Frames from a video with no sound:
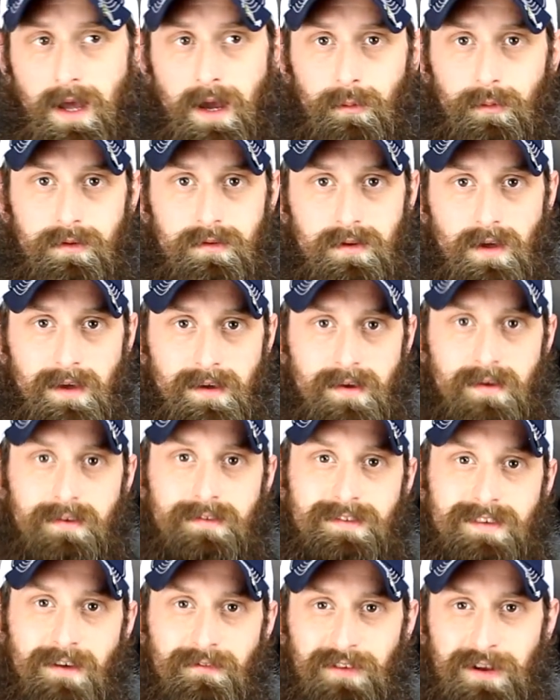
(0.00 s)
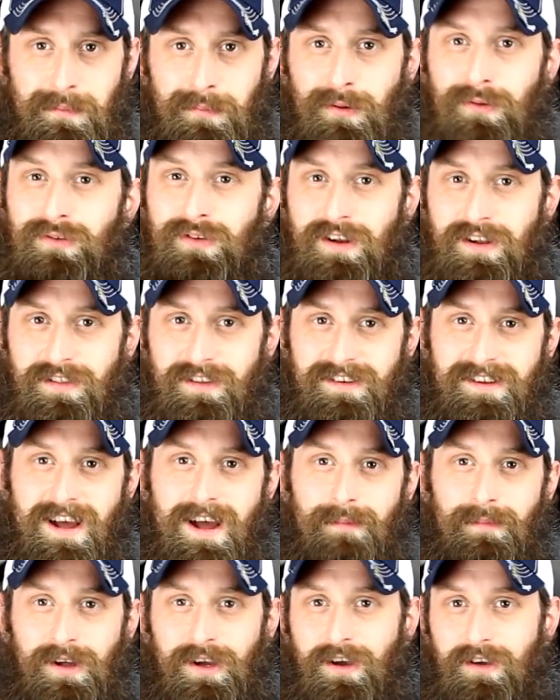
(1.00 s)
I would say 70% of the
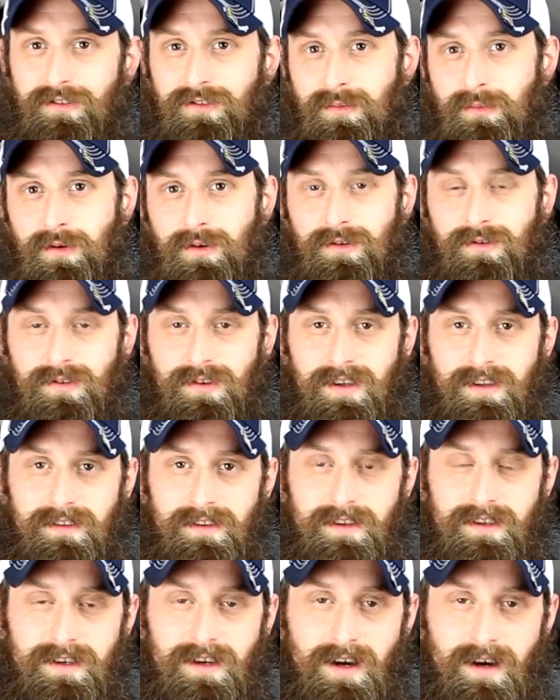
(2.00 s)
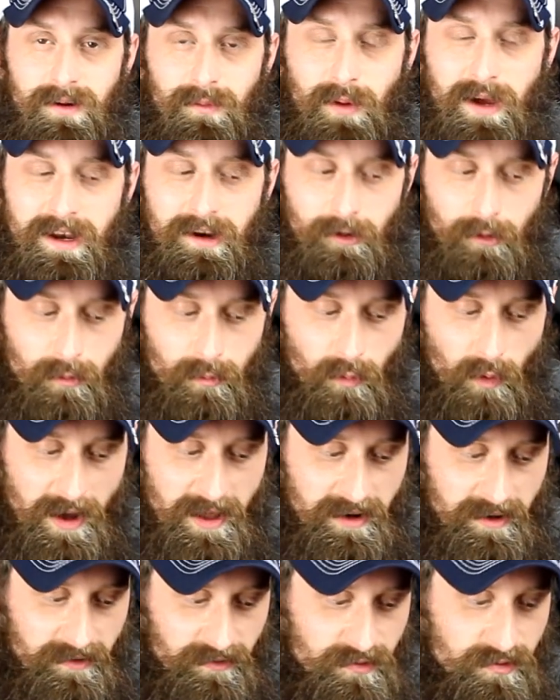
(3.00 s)
time, the customer's in the waiting room
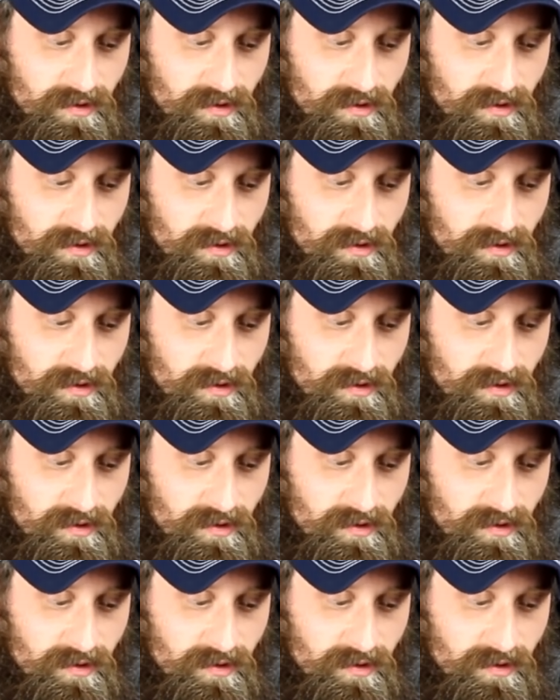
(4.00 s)
waiting.